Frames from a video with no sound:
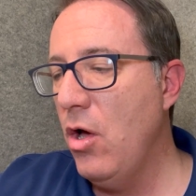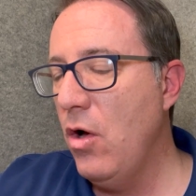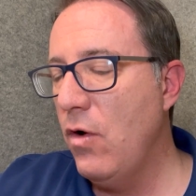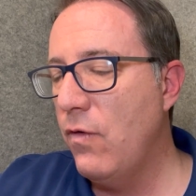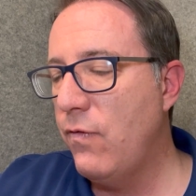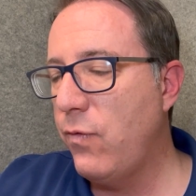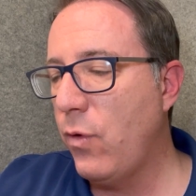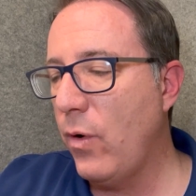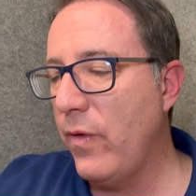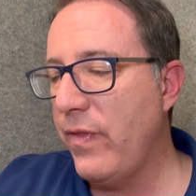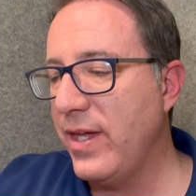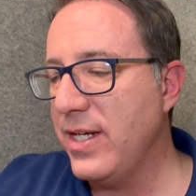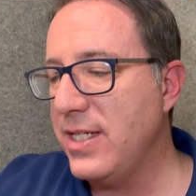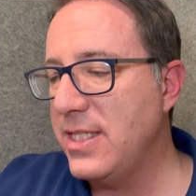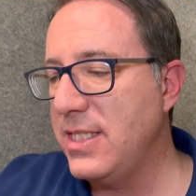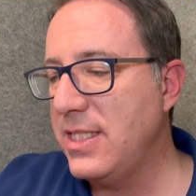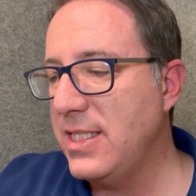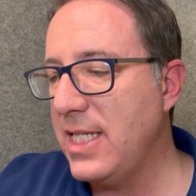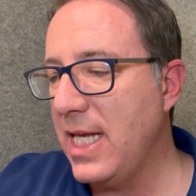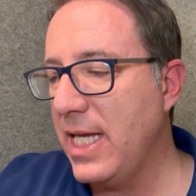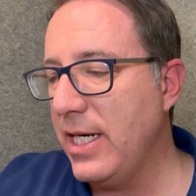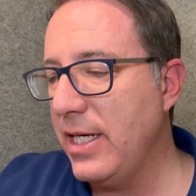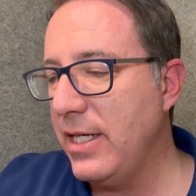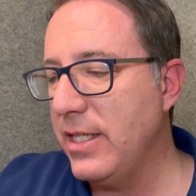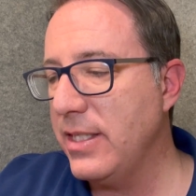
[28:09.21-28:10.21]
for they
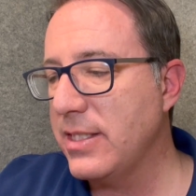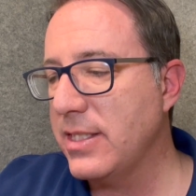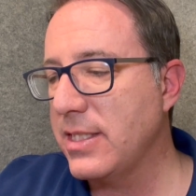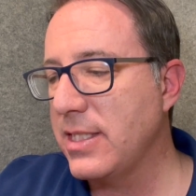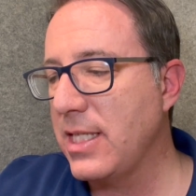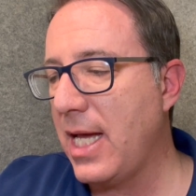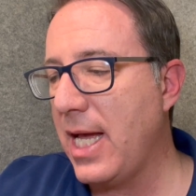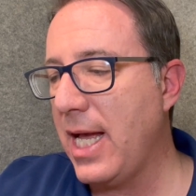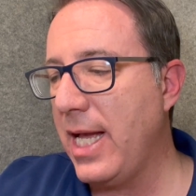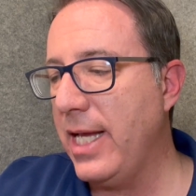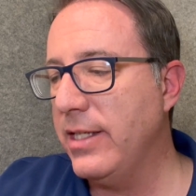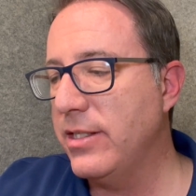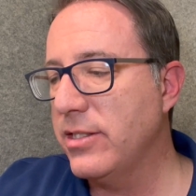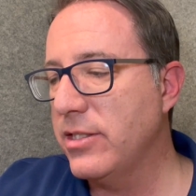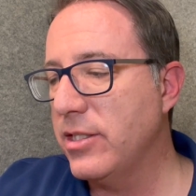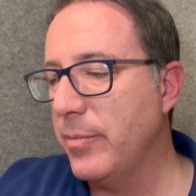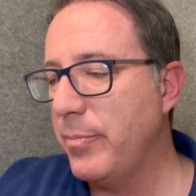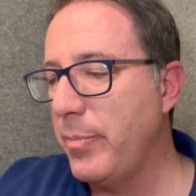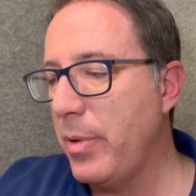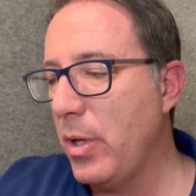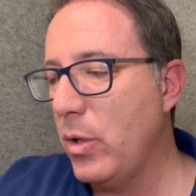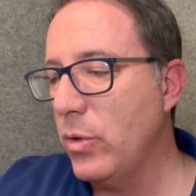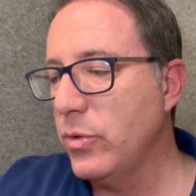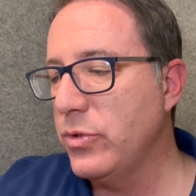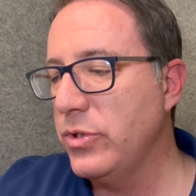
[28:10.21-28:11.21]
set it aside,
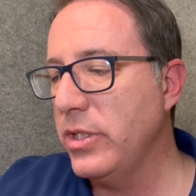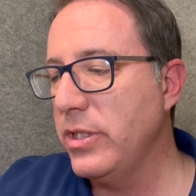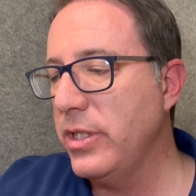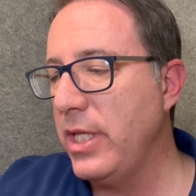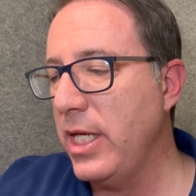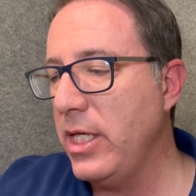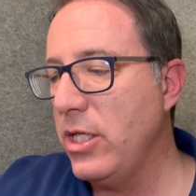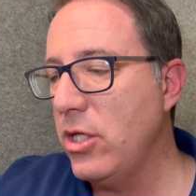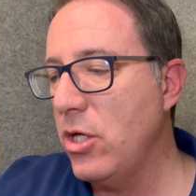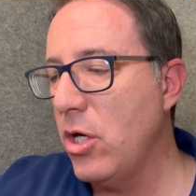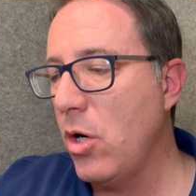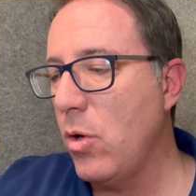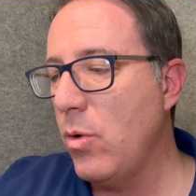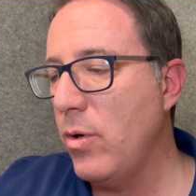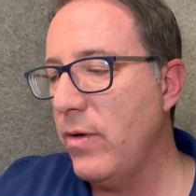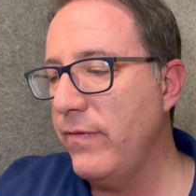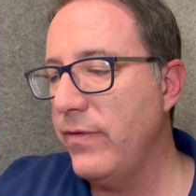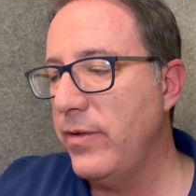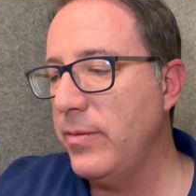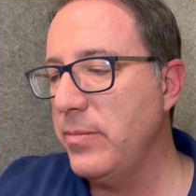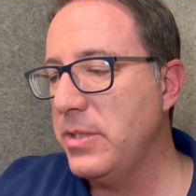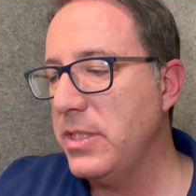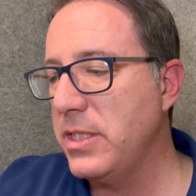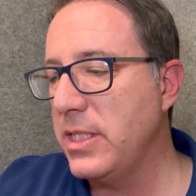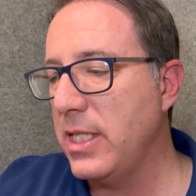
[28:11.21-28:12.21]
supposing they know of
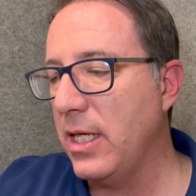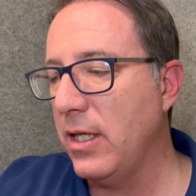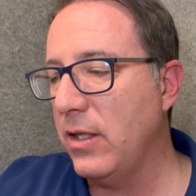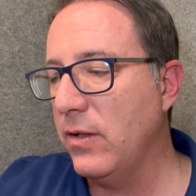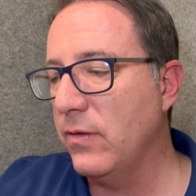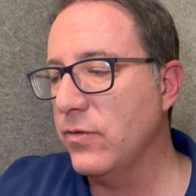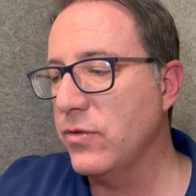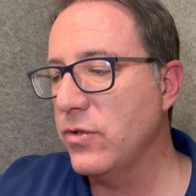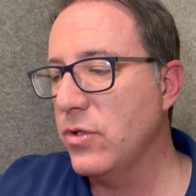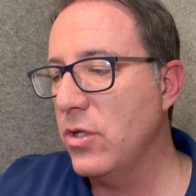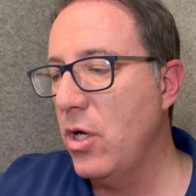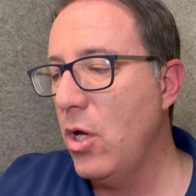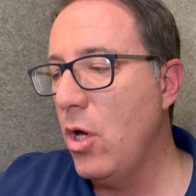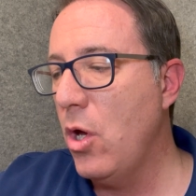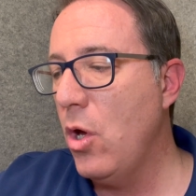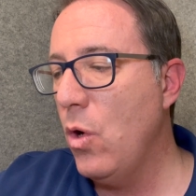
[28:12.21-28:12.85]
themselves.